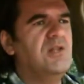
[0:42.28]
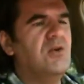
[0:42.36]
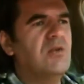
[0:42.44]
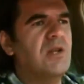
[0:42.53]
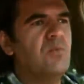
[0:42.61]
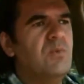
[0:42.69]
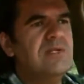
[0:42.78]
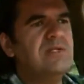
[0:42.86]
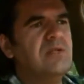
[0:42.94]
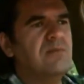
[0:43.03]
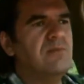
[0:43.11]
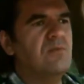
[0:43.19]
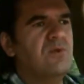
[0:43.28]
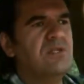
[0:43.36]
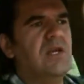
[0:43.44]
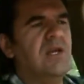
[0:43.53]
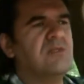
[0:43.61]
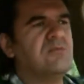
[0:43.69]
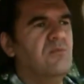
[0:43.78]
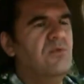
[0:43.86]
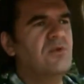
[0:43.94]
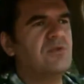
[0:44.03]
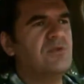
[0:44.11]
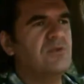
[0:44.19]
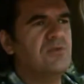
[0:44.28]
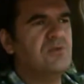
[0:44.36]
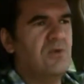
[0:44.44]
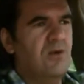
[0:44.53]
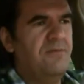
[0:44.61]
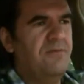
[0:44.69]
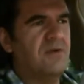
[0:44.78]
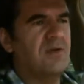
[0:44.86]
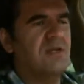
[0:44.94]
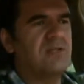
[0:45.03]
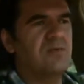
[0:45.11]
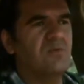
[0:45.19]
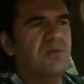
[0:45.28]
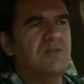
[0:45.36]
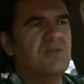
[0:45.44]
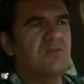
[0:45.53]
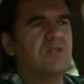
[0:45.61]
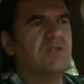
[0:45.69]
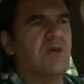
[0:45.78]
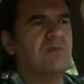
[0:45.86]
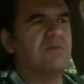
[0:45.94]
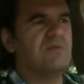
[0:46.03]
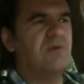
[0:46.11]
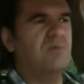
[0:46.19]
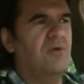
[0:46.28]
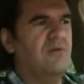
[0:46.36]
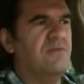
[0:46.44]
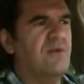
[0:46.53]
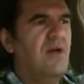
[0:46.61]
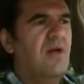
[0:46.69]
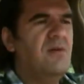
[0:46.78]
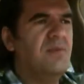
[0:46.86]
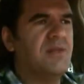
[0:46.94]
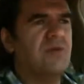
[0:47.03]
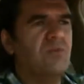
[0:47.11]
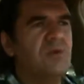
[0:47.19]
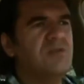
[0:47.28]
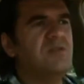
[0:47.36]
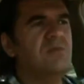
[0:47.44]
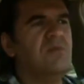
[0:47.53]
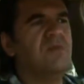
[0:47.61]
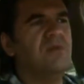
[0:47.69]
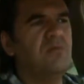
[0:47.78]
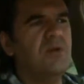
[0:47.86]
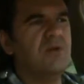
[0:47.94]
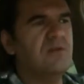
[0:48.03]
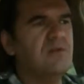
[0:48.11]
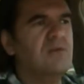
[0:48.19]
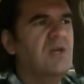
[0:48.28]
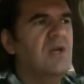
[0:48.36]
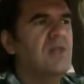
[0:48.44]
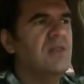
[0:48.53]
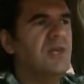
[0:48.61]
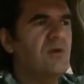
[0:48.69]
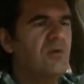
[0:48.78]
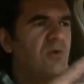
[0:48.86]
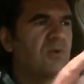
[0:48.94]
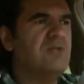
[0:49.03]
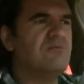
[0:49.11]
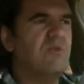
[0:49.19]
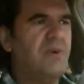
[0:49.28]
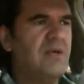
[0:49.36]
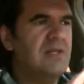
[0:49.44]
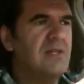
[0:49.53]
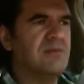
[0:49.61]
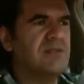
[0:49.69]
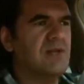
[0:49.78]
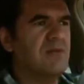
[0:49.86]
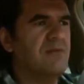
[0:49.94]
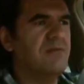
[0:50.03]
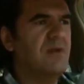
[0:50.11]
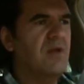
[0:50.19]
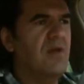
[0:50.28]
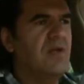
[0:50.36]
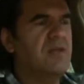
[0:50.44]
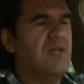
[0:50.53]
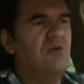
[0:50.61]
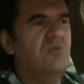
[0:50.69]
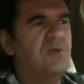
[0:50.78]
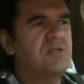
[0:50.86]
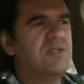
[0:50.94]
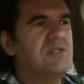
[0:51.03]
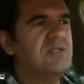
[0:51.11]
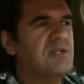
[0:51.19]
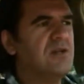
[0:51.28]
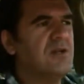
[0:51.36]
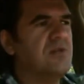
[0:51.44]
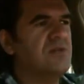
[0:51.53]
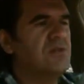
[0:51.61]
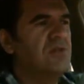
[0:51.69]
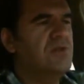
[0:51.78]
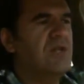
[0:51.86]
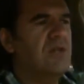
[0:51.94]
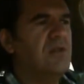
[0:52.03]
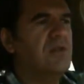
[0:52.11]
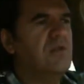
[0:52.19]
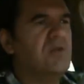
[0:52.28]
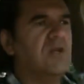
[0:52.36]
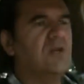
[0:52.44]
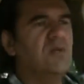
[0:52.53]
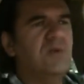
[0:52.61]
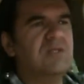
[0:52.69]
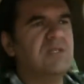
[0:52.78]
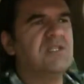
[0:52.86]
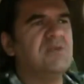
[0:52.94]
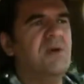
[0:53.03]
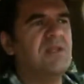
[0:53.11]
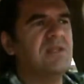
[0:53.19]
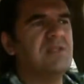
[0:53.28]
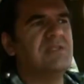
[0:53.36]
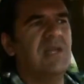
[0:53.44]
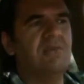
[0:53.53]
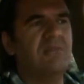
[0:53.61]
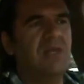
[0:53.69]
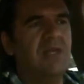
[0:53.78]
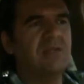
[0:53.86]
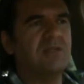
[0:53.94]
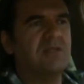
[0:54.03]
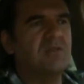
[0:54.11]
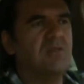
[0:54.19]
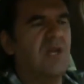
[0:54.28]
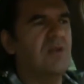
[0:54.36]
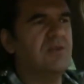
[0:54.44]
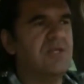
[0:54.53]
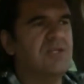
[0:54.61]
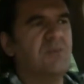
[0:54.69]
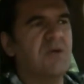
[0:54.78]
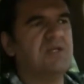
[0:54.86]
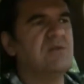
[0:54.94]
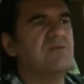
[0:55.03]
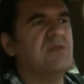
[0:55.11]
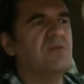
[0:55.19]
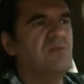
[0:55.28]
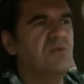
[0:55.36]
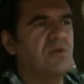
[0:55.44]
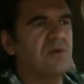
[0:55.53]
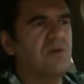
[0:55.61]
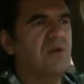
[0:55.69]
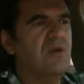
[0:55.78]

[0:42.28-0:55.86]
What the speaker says: The only wisdom which has more to offer is the wisdom which comes from above. But the wisdom of the world, they always repeat themselves. They always in circles. So you can always expect the same things. You cannot expect something more.